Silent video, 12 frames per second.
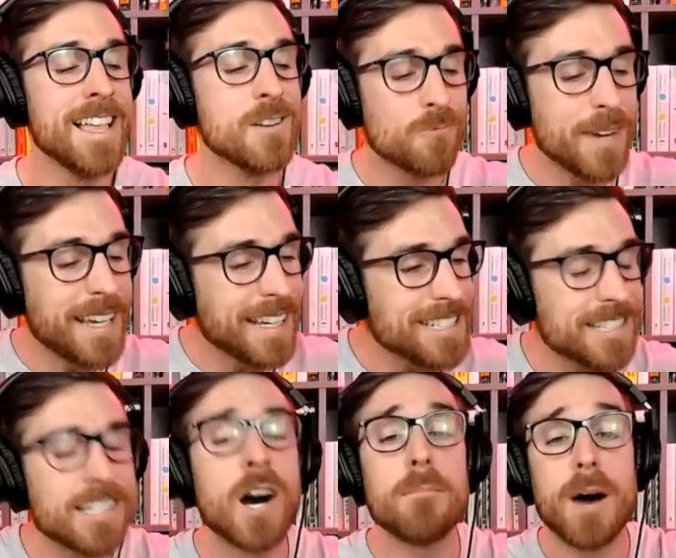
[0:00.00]
We can just
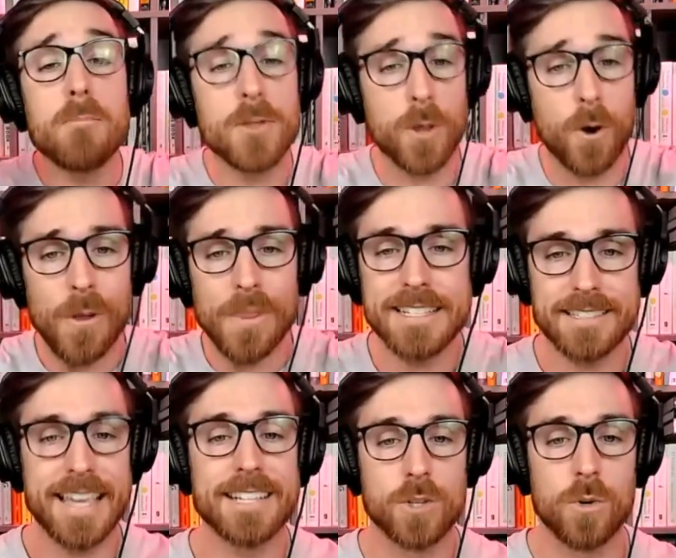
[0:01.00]
come up with all these
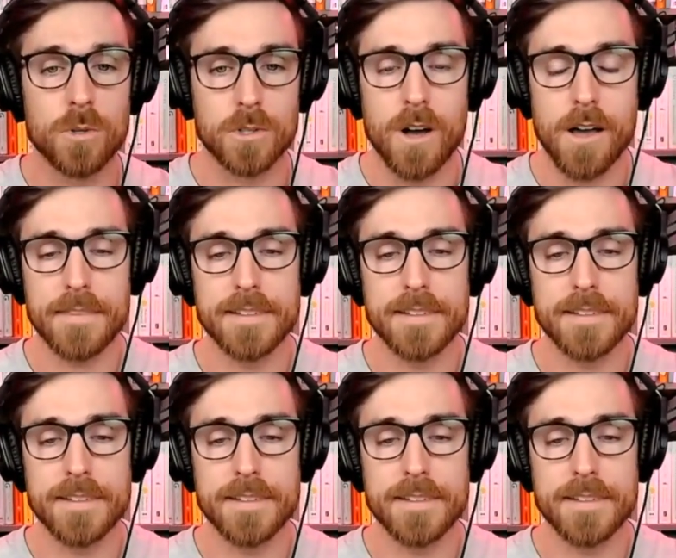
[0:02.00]
things whole cloth.